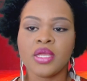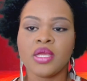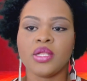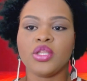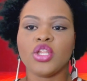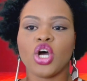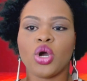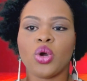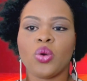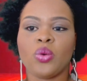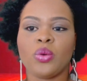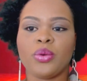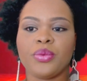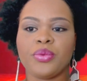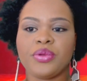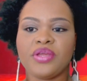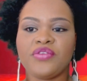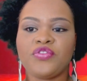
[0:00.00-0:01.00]
Now,
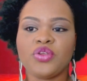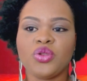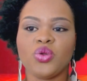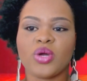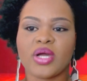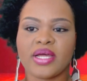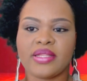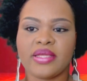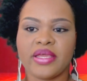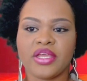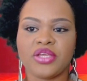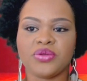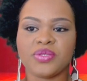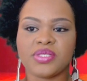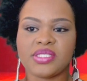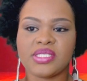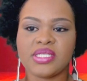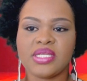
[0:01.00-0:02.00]
if you look at here, you
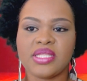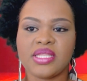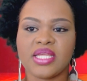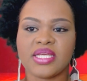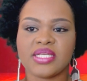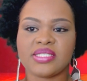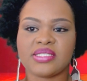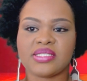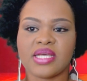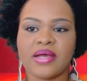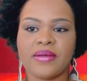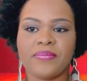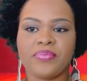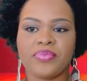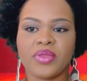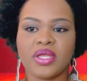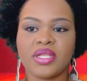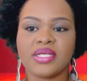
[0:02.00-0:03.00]
will see there's
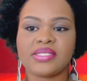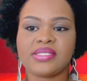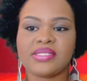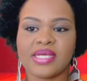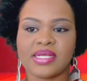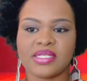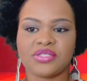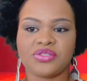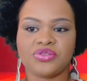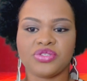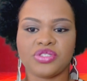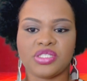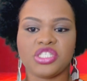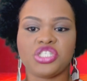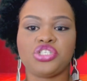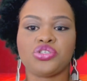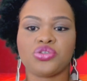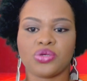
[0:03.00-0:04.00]
under status, you'll see
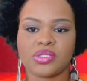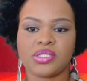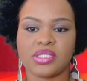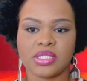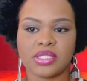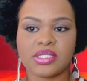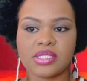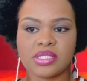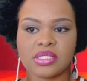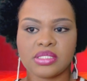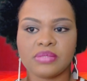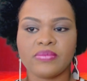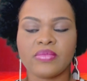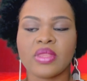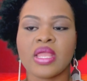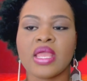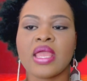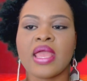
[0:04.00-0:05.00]
sure seats.
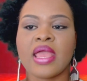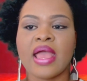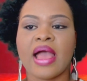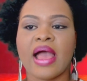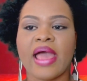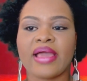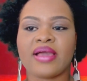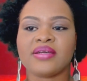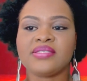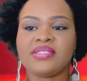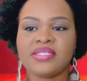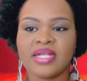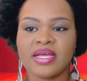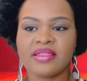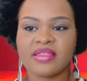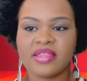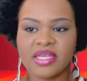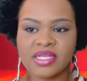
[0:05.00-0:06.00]
I consider
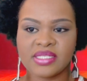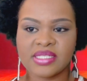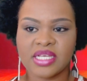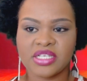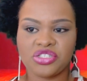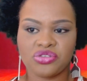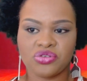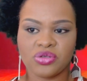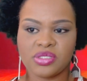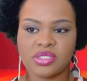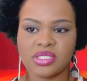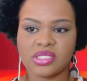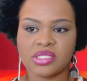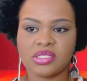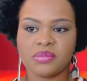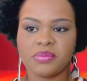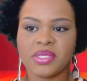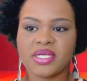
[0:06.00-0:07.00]
these as sure
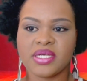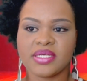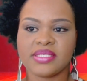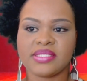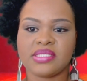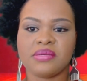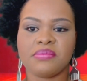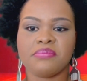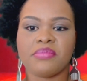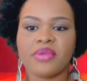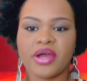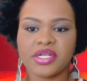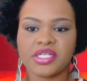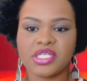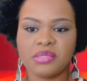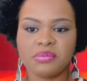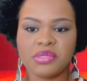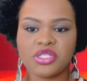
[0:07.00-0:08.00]
seats because the
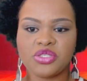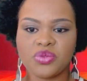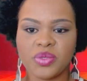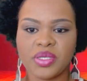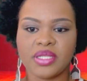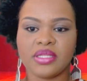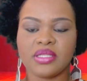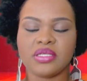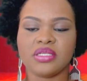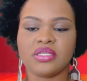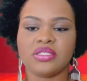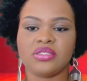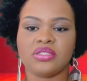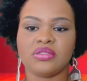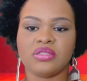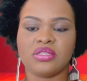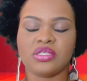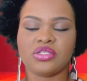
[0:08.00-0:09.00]
margin between
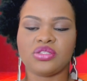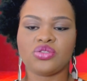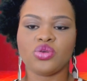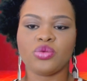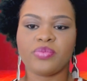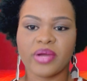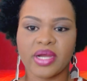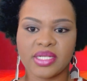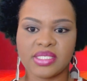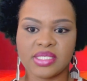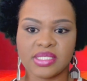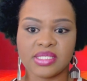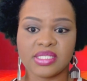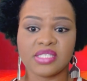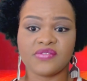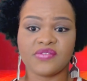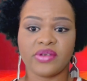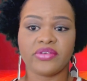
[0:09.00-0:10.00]
the two parties
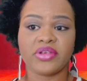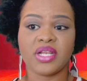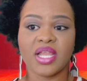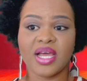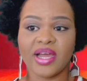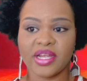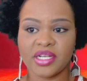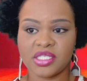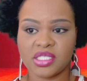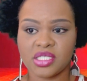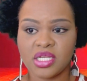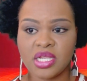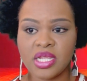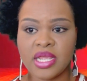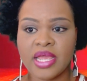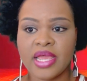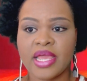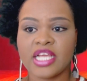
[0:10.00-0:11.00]
is very large.
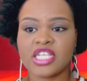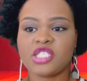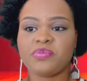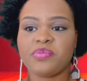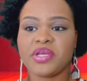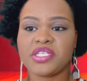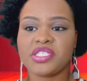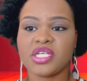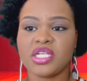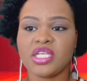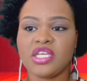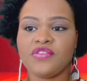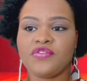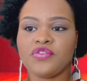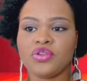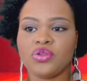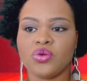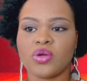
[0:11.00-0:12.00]
Especially
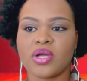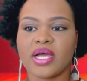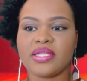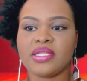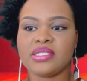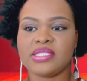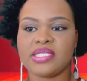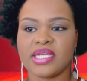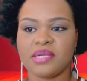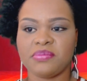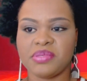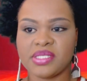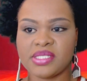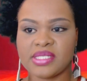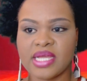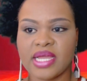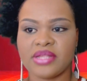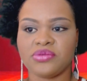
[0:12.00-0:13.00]
if you look at the DLP
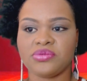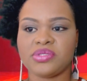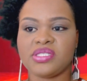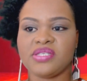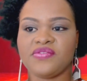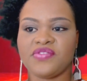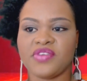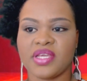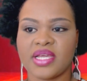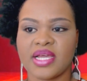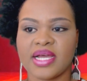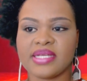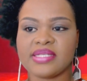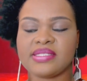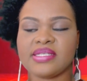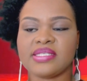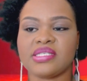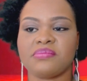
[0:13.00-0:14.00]
side, you'll see
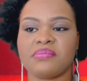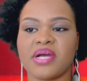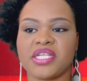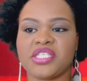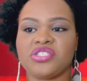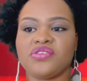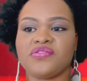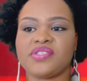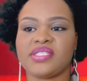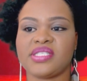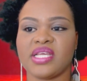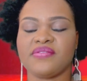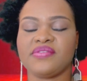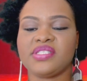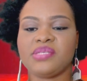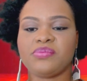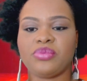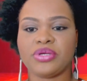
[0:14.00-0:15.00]
Vacas, there's a margin of
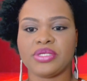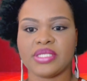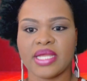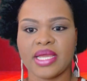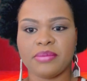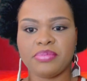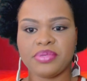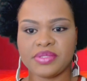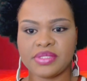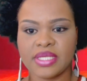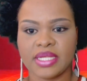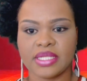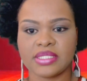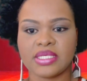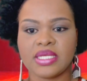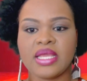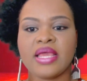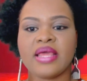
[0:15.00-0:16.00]

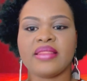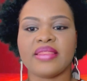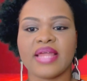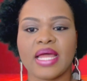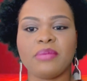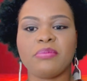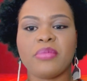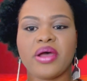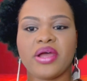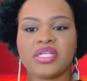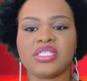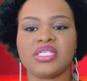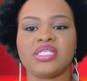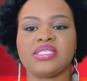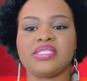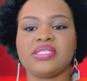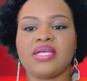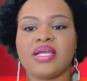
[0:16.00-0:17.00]
70.9%. That margin
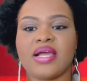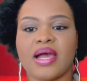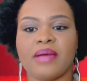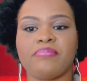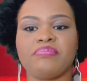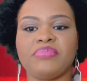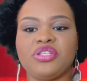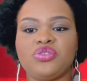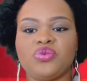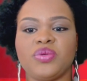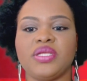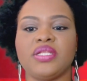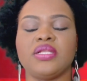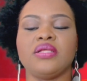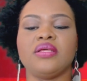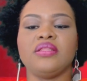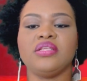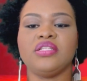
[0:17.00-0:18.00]
is the gap
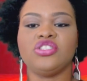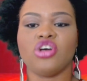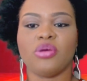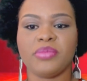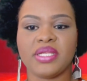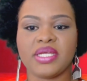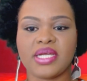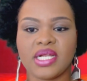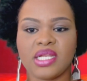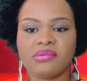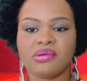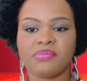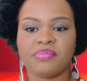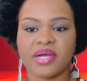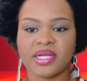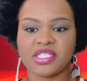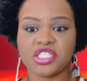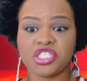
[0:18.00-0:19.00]
between the Dominica Labour
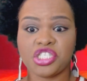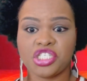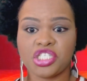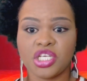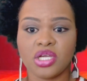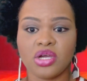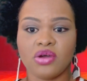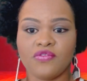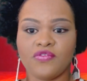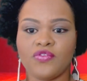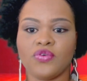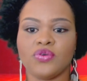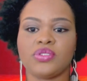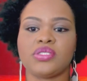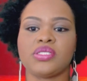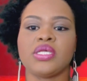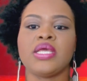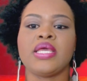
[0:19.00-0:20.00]
Party's share of
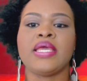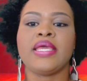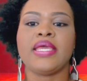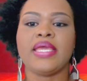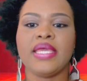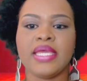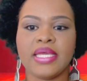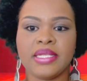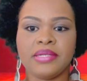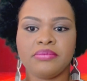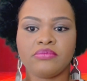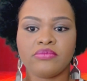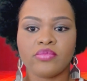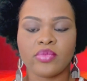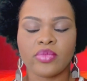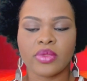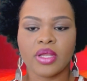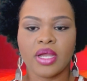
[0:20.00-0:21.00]
votes in
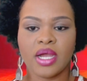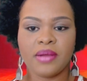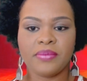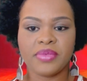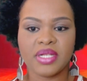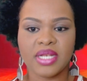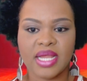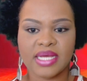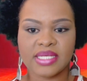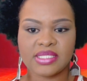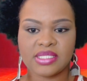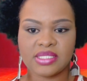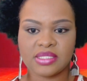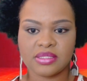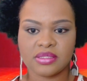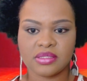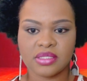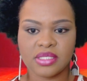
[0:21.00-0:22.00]
the
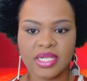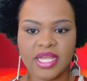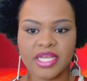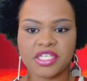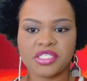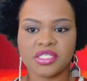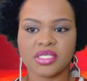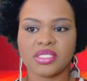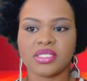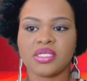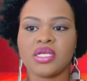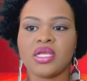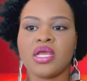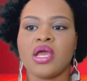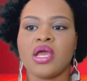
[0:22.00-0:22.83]
last election